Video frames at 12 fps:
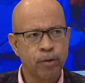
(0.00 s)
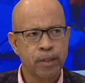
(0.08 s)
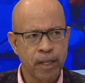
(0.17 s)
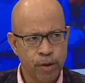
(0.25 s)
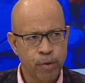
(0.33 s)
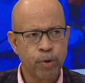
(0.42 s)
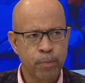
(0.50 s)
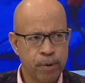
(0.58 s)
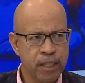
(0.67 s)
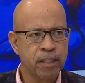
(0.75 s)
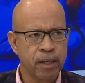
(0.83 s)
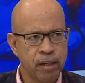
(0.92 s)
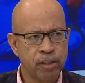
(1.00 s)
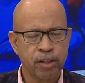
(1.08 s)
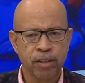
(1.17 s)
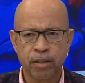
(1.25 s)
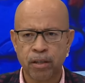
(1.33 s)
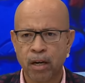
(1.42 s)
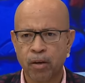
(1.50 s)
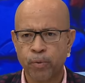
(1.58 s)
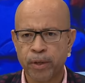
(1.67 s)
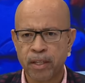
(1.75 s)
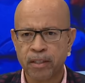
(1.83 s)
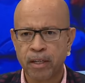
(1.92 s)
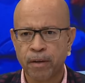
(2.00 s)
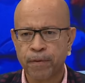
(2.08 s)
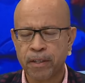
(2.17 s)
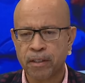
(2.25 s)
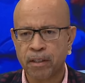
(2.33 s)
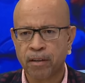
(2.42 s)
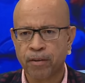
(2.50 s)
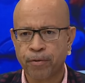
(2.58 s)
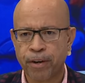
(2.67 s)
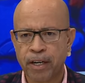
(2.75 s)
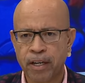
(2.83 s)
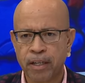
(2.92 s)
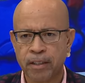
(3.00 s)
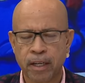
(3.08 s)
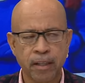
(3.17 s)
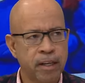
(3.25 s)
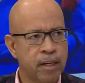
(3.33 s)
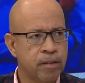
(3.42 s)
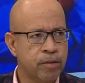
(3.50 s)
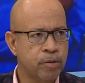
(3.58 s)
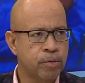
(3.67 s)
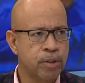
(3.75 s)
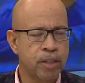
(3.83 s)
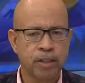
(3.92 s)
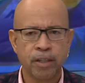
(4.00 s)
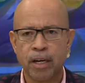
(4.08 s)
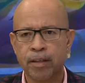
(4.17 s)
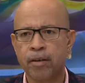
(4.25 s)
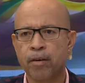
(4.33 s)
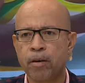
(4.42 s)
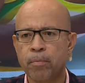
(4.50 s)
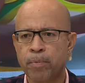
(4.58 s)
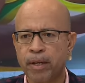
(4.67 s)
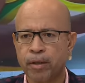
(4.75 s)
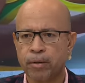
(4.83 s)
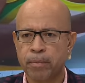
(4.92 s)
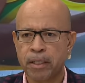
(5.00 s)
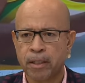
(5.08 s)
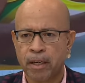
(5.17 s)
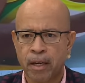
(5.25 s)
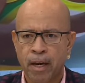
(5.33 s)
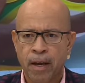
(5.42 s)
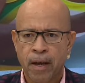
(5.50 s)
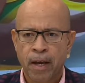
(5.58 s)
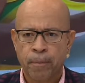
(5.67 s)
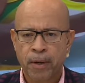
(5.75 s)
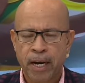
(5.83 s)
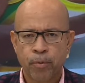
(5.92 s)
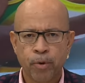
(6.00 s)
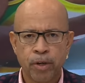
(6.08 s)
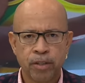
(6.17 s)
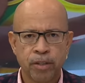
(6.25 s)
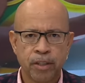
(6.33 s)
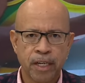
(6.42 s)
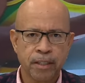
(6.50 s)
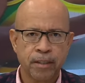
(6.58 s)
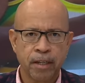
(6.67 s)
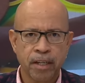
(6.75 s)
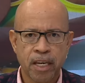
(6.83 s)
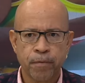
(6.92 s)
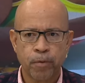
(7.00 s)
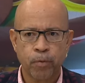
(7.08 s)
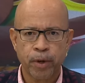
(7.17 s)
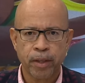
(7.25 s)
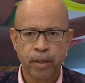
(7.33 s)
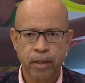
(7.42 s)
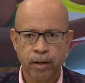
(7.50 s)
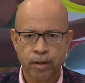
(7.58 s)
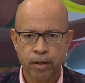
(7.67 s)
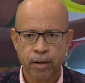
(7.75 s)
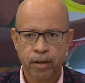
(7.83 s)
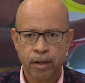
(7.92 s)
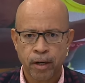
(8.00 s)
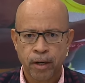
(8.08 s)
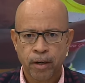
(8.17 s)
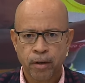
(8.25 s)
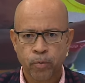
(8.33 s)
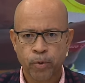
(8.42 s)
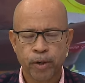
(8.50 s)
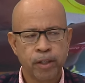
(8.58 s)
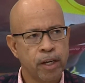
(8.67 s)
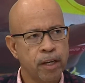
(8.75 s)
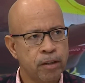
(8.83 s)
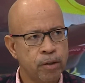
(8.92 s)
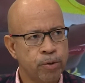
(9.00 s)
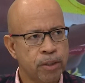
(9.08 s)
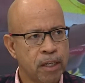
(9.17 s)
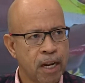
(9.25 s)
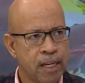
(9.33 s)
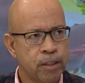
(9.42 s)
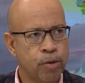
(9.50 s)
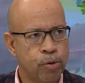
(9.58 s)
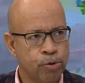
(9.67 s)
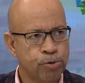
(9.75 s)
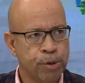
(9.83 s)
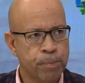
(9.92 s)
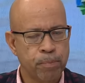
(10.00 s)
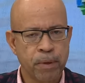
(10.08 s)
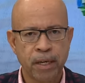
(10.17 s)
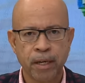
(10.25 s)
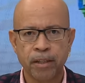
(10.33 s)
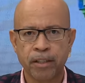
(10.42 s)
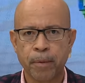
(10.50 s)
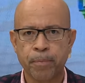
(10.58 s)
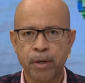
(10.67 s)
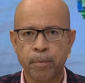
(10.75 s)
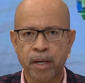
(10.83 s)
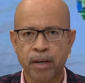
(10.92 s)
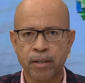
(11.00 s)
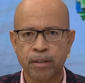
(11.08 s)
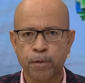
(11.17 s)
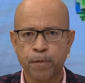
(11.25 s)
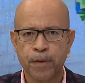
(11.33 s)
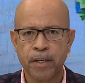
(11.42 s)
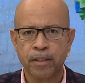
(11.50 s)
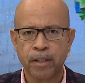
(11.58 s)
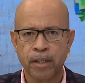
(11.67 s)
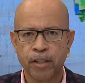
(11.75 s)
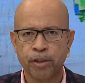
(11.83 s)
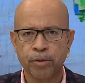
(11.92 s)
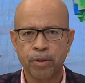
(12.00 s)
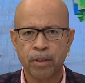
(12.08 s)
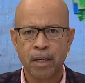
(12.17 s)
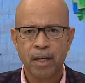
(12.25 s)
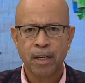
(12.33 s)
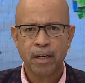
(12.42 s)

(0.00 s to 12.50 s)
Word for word: out, and you were pressing it just now with the St. Vincent and the Grenadines Athletic Association and the Olympic Committee, but I want to suggest that even with her World Indoors Glasgow trip being in jeopardy because of visa issues,